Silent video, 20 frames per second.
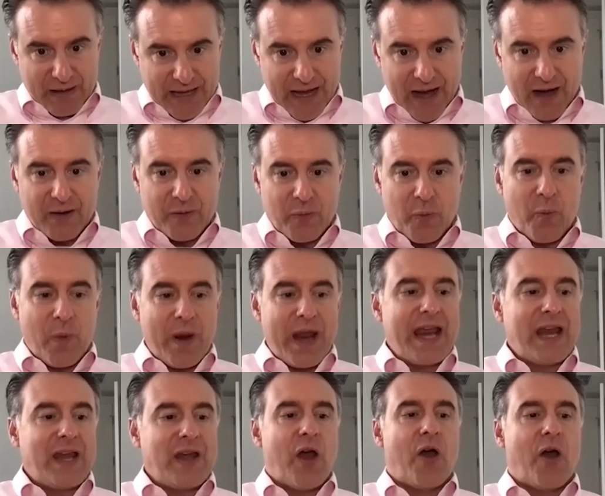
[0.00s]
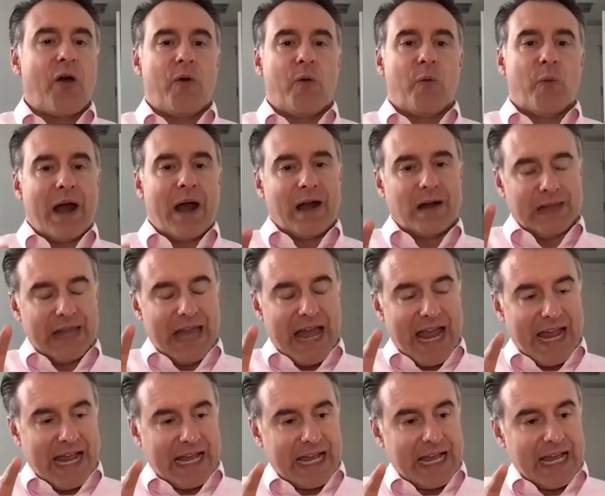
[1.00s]
there, we know where
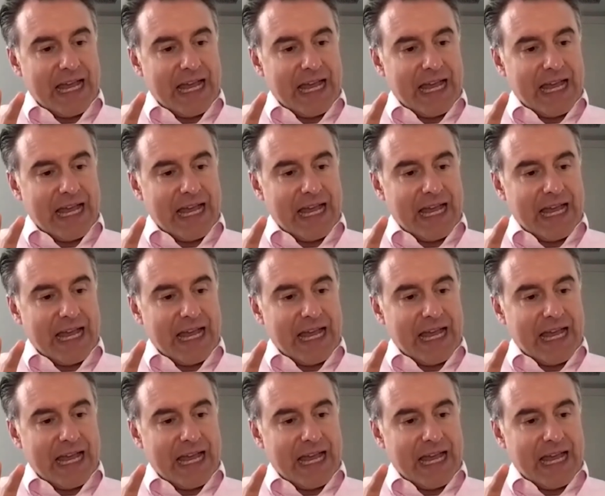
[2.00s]
like